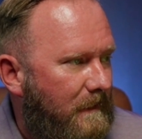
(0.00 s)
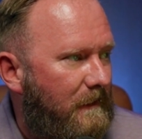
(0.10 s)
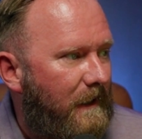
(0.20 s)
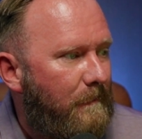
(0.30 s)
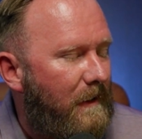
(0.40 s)

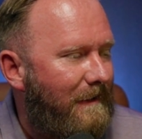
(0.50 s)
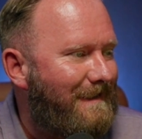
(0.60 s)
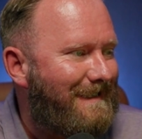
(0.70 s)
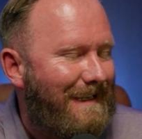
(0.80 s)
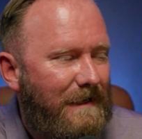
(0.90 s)

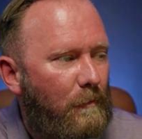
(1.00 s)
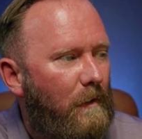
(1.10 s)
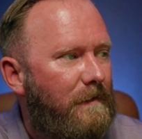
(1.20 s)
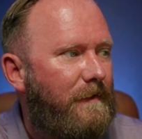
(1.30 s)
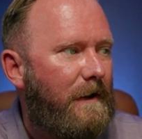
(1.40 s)
Claremont is getting
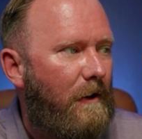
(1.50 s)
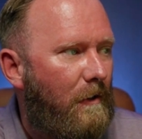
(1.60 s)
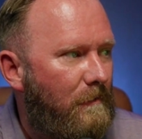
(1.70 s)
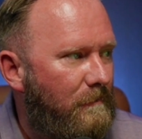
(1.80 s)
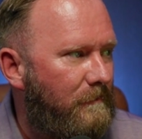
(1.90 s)
one of their
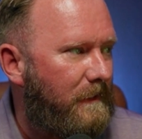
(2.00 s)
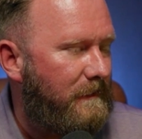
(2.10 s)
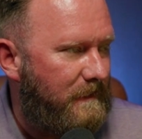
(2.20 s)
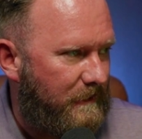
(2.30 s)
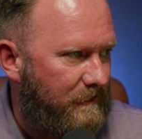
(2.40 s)
own
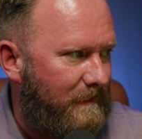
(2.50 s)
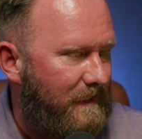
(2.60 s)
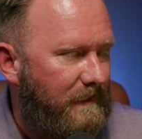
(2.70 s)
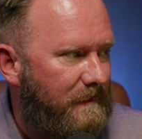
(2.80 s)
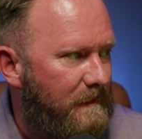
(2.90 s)

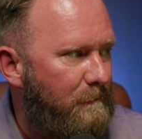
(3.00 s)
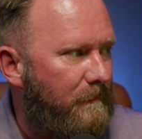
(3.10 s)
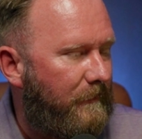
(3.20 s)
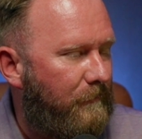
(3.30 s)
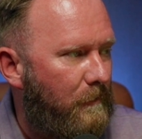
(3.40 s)
districts, and this is
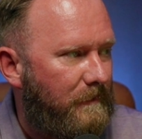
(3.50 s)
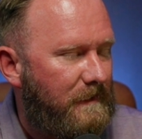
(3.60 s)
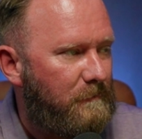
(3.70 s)
moving forward.